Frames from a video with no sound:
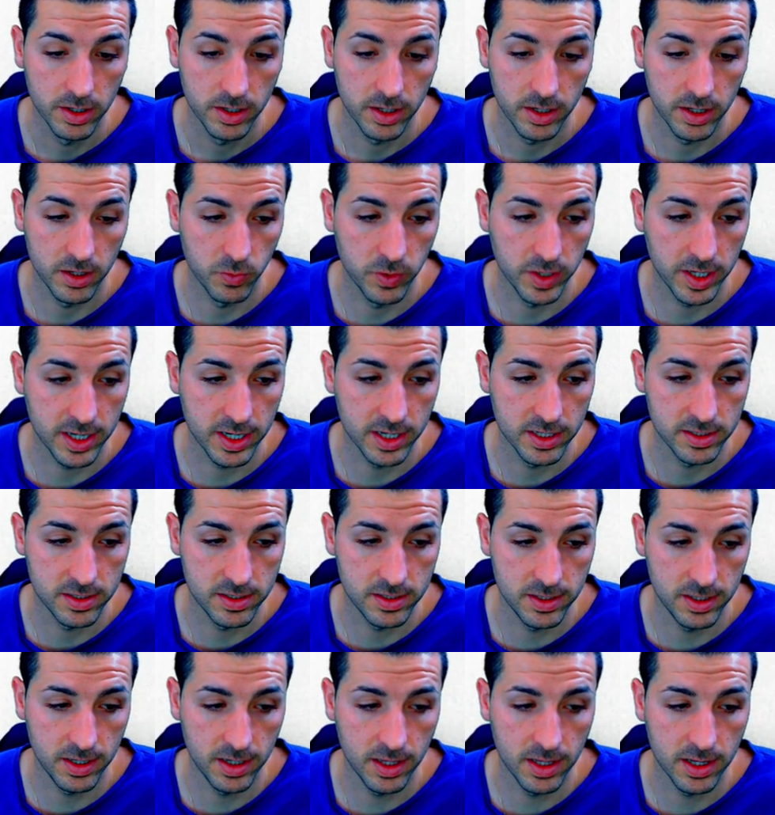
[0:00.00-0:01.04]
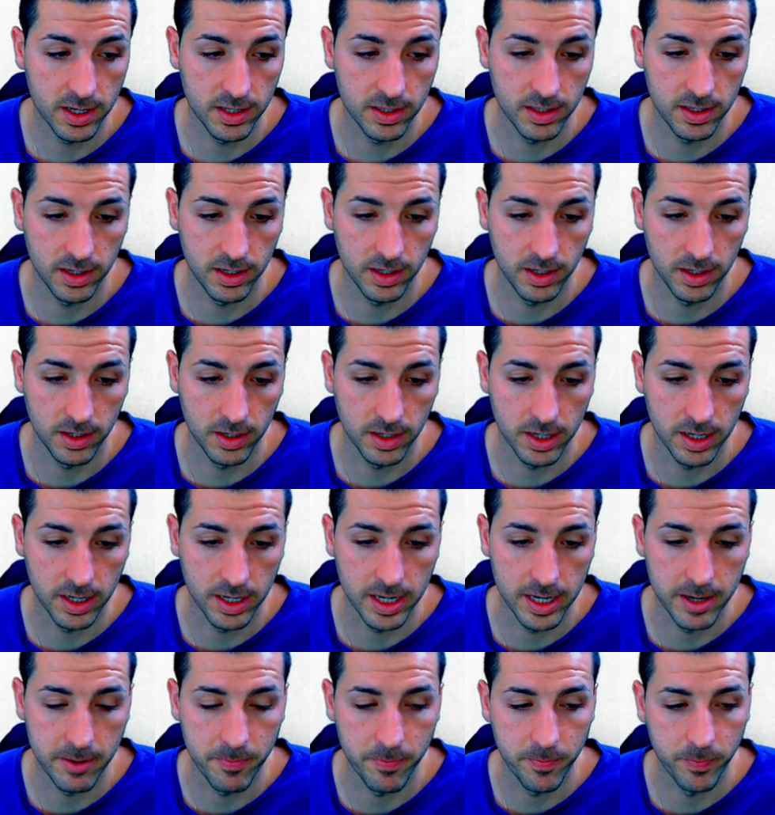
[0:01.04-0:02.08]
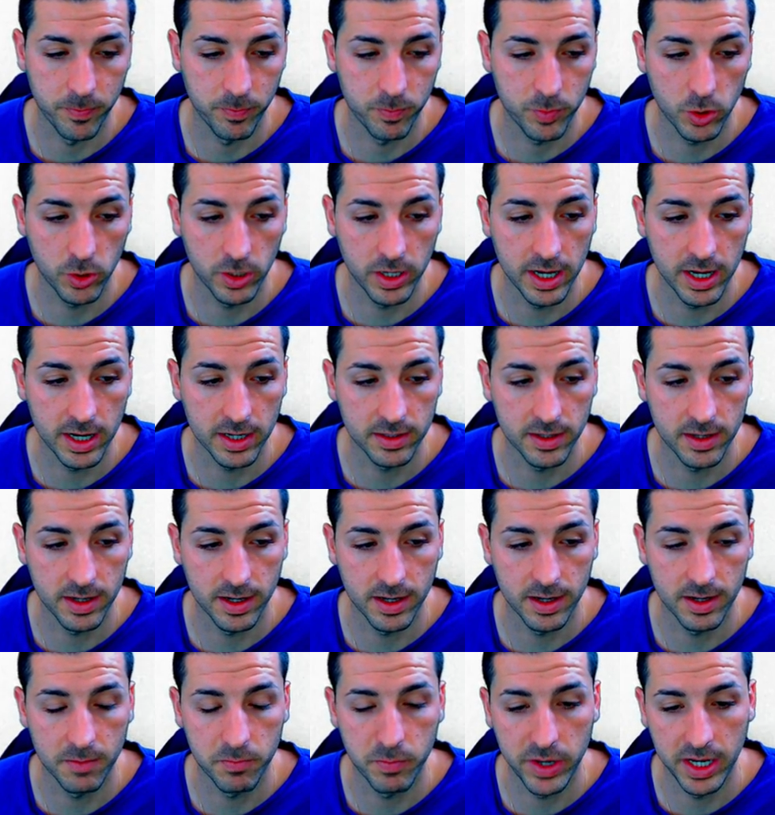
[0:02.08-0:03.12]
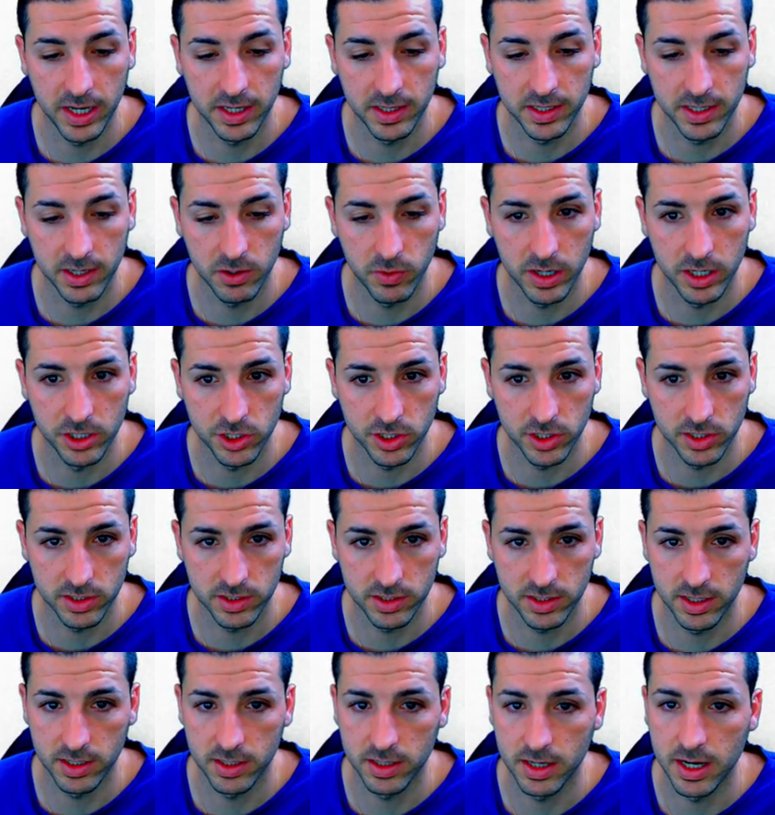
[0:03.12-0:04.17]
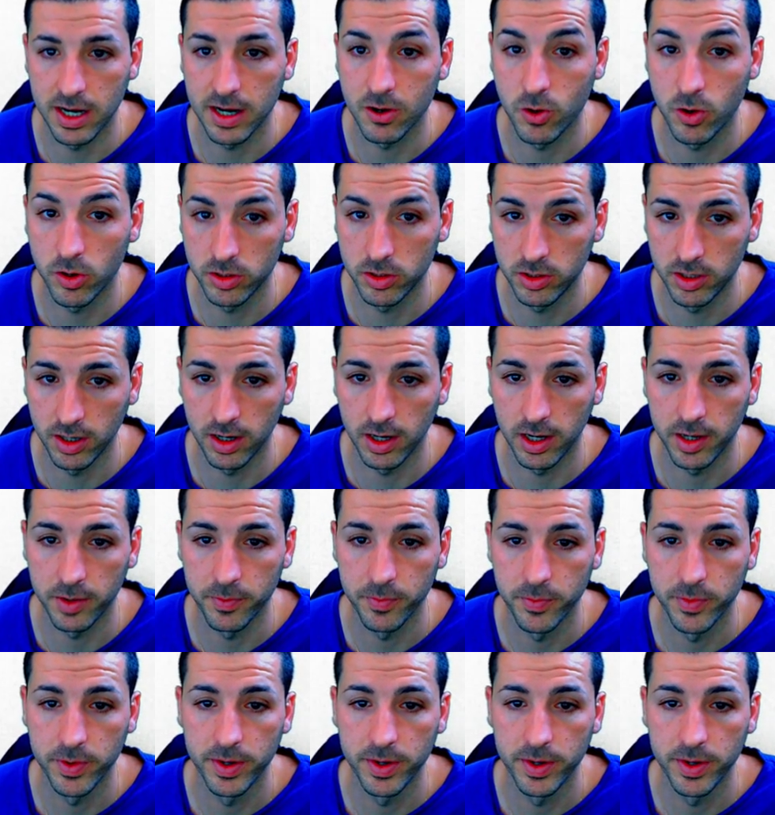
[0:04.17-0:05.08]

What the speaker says: And we can see that the product breakdown adjusted accordingly.